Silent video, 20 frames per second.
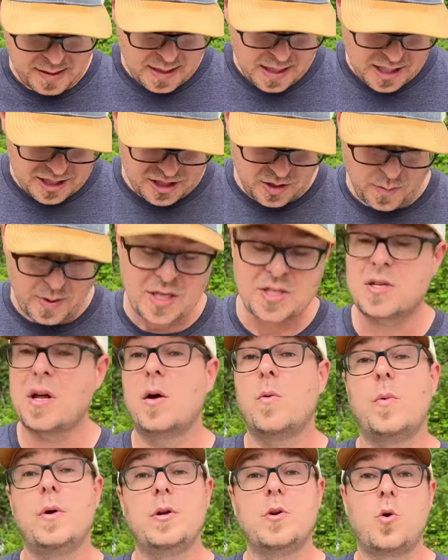So we just
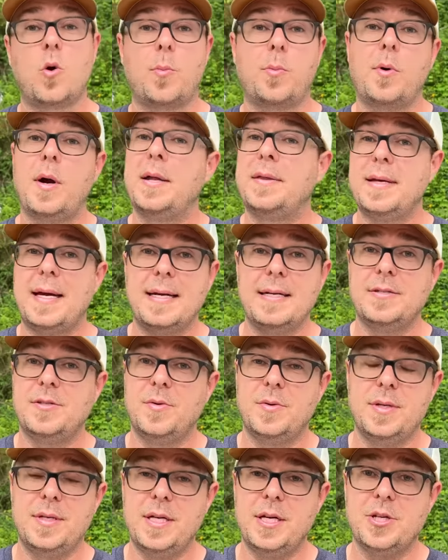thought we'd incorporate that into
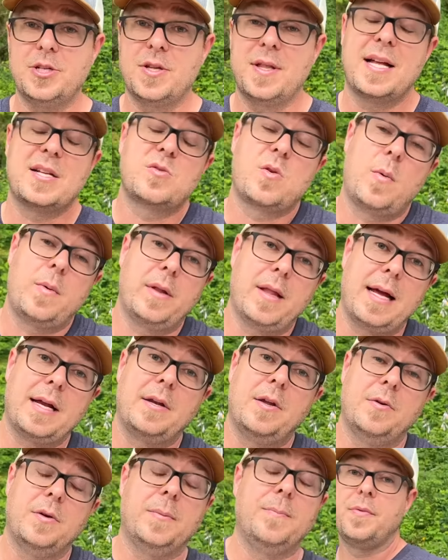a dish, and that's what we like
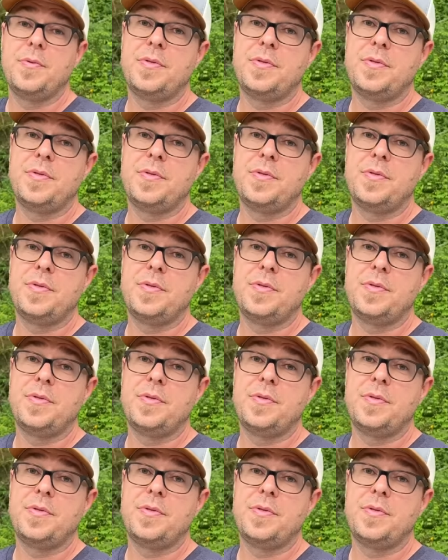doing.